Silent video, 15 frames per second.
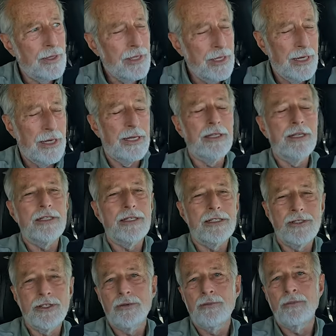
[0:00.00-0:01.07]
Yeah, I think
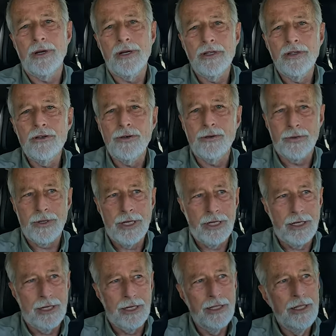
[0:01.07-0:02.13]
that's it, Martin
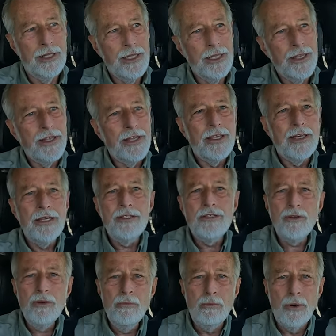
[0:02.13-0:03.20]
Urena.
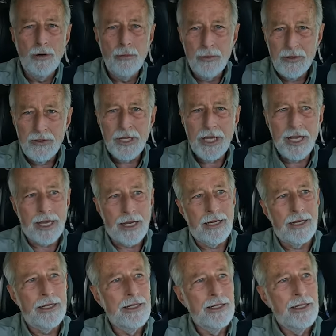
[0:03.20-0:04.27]
He's a mobile tech.
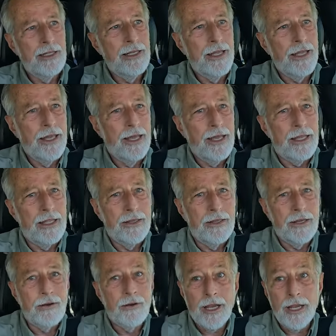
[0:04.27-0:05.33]
And
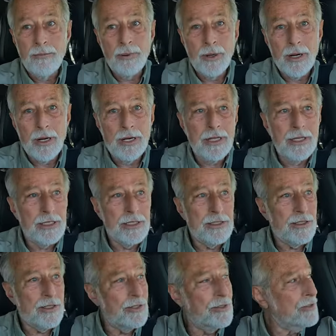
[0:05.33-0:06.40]
the great part
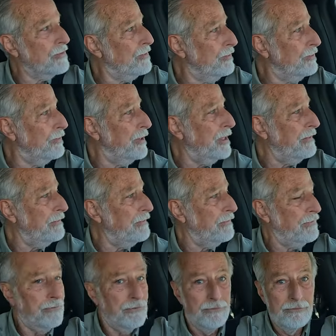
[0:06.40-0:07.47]
is is we've
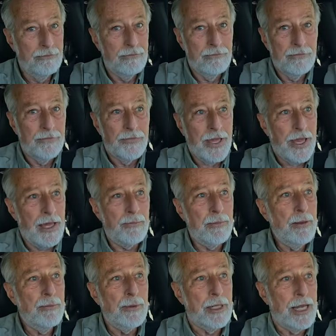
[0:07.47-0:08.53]
had
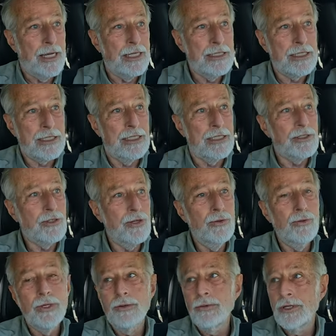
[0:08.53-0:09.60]
people ask us
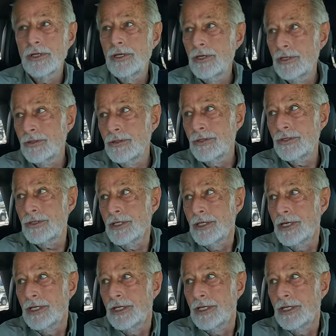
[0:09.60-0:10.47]
who we would use